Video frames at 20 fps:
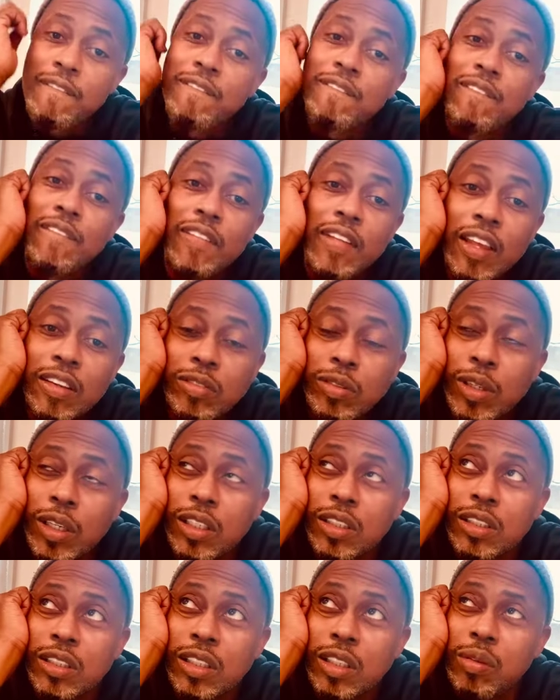That's what I
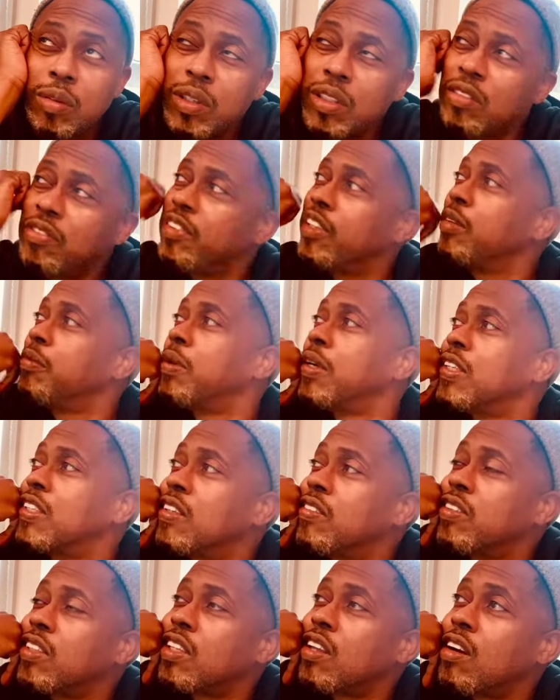wonder if anybody's
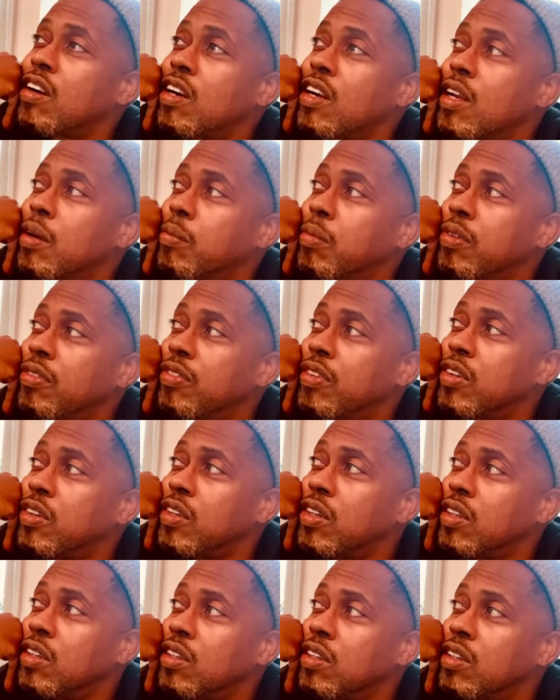ever thought of that
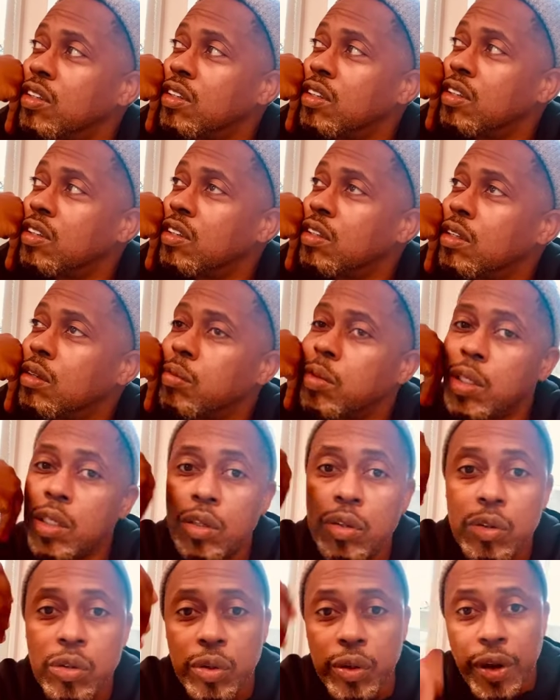before. I'm gonna
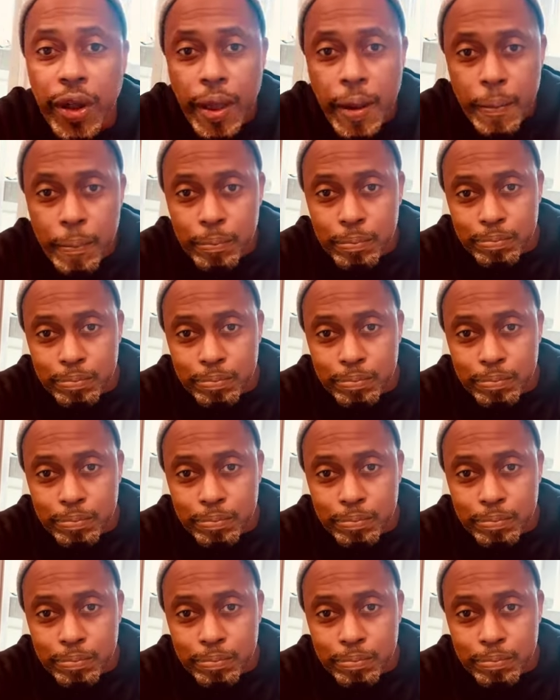Google that.